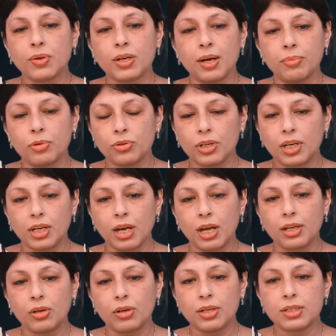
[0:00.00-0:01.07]
we come to the
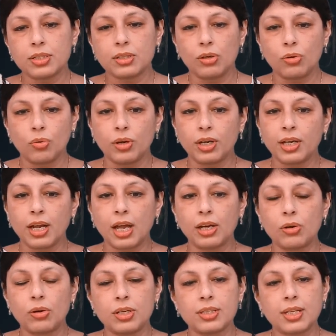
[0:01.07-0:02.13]
canaliculus, the lower
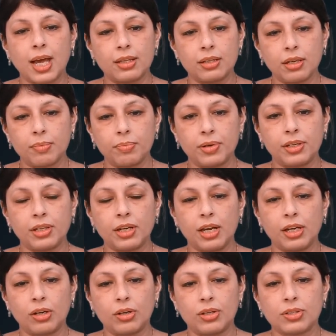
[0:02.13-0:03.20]
canaliculus and the upper
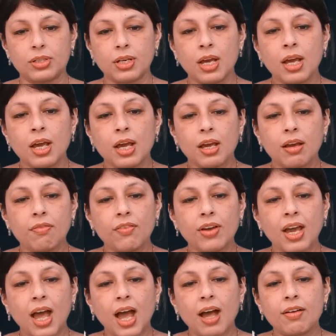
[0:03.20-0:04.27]
canaliculus. If
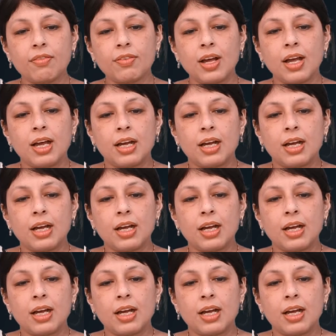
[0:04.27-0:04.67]
we have